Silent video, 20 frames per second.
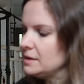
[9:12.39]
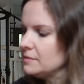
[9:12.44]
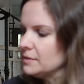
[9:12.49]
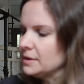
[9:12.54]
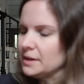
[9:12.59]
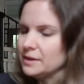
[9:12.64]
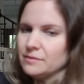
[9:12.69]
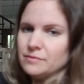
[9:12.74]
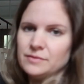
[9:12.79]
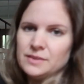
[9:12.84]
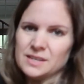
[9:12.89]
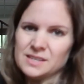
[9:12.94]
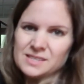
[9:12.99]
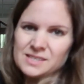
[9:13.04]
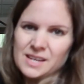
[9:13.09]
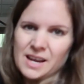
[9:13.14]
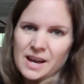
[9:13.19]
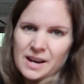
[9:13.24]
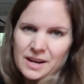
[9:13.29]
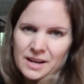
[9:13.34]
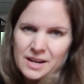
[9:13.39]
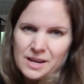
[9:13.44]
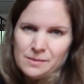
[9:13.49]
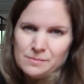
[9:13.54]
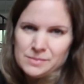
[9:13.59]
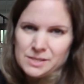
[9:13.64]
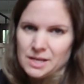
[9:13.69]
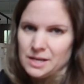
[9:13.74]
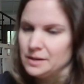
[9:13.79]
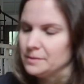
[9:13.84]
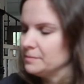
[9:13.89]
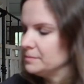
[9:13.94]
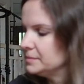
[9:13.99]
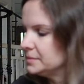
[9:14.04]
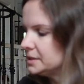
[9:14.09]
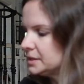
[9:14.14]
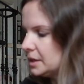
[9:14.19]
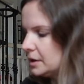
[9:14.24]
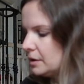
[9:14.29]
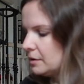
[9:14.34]
even if this kind of comes
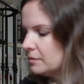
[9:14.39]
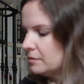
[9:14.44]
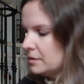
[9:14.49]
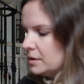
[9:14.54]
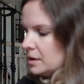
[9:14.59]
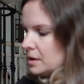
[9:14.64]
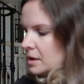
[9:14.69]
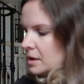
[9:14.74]
up. So,